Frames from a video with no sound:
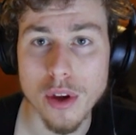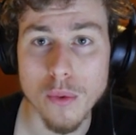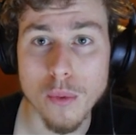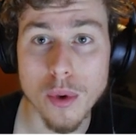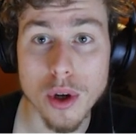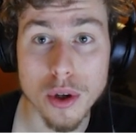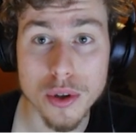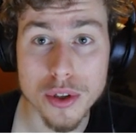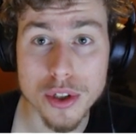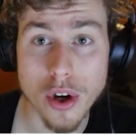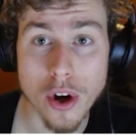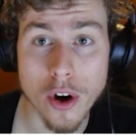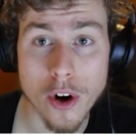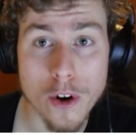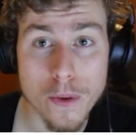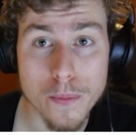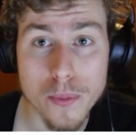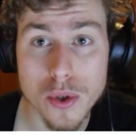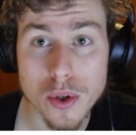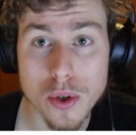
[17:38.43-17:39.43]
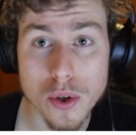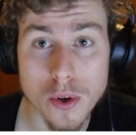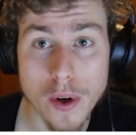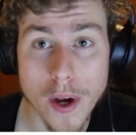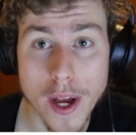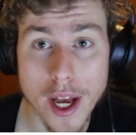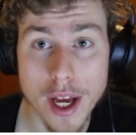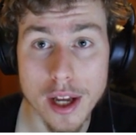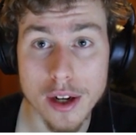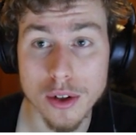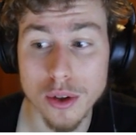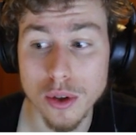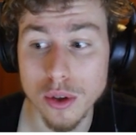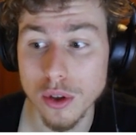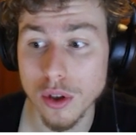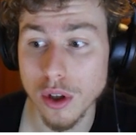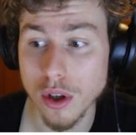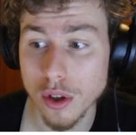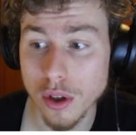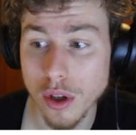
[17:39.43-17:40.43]
We also hope to
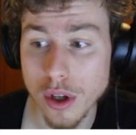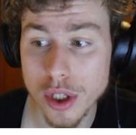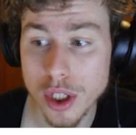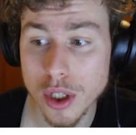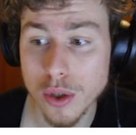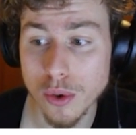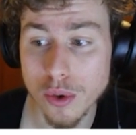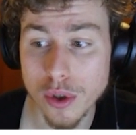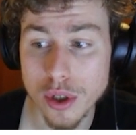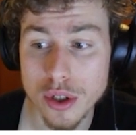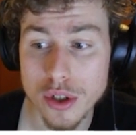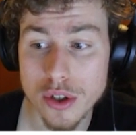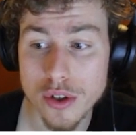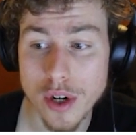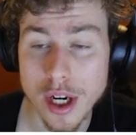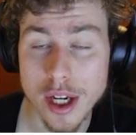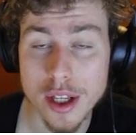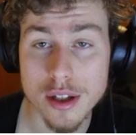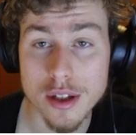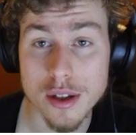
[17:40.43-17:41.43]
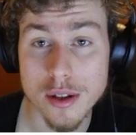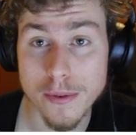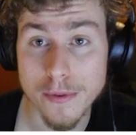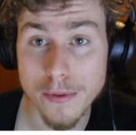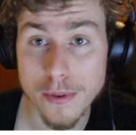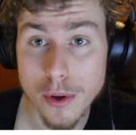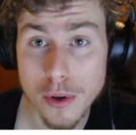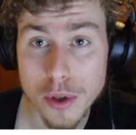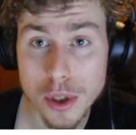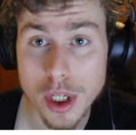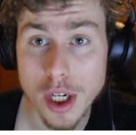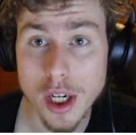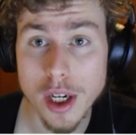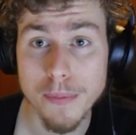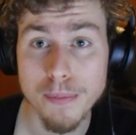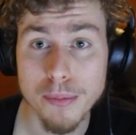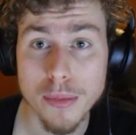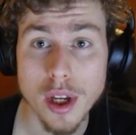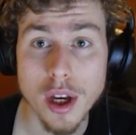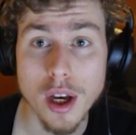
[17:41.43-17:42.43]
handle logical constraints in the future.
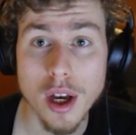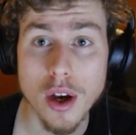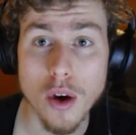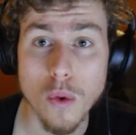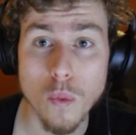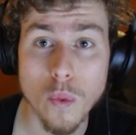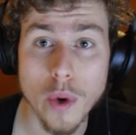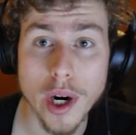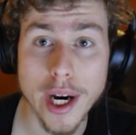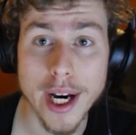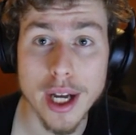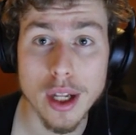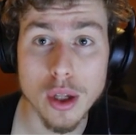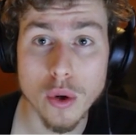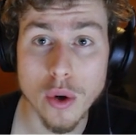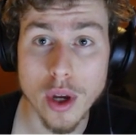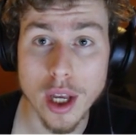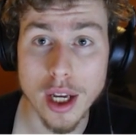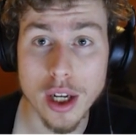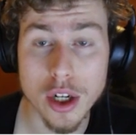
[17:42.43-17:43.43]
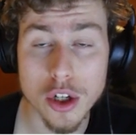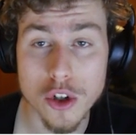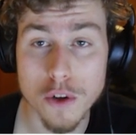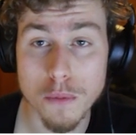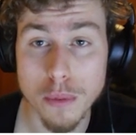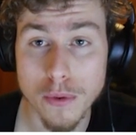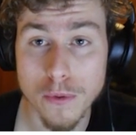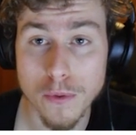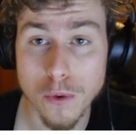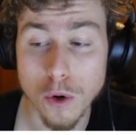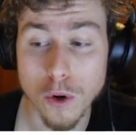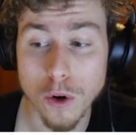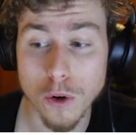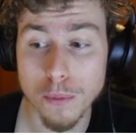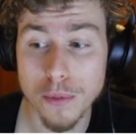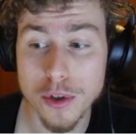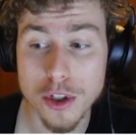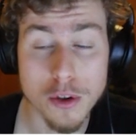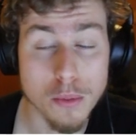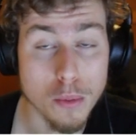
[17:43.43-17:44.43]
We're looking to
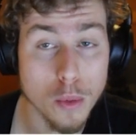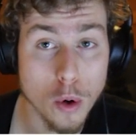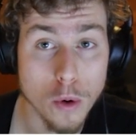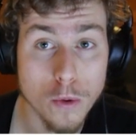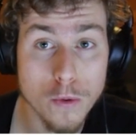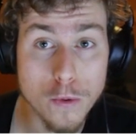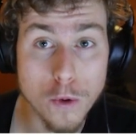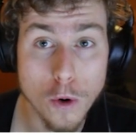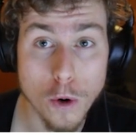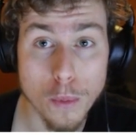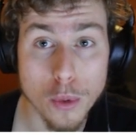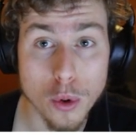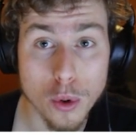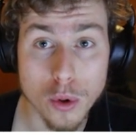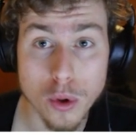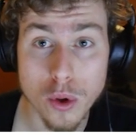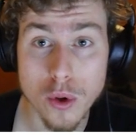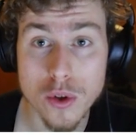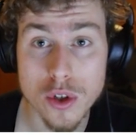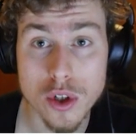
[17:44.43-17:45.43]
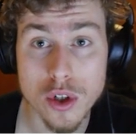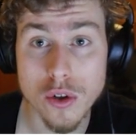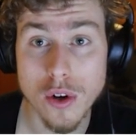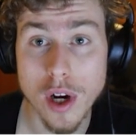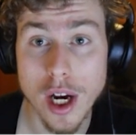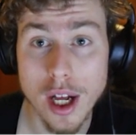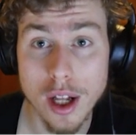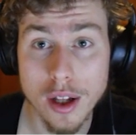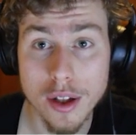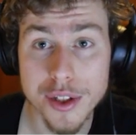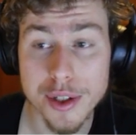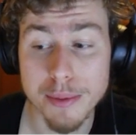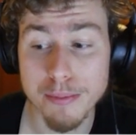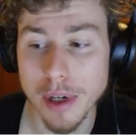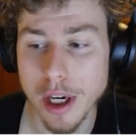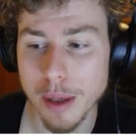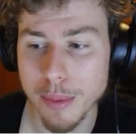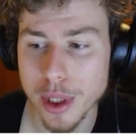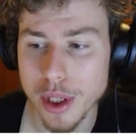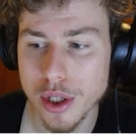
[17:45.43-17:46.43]
perform some more formal user trials and
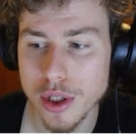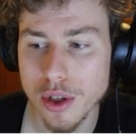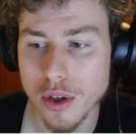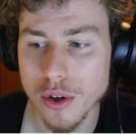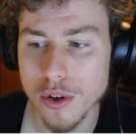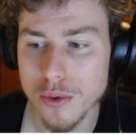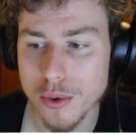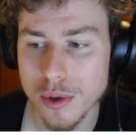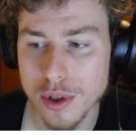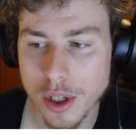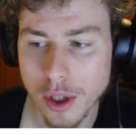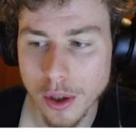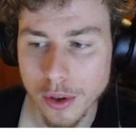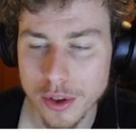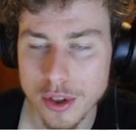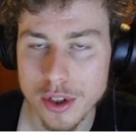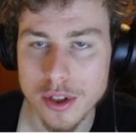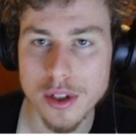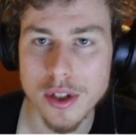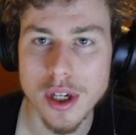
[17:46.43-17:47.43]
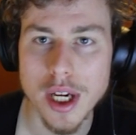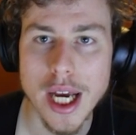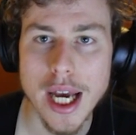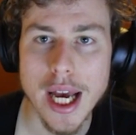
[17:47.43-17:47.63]
publish those results.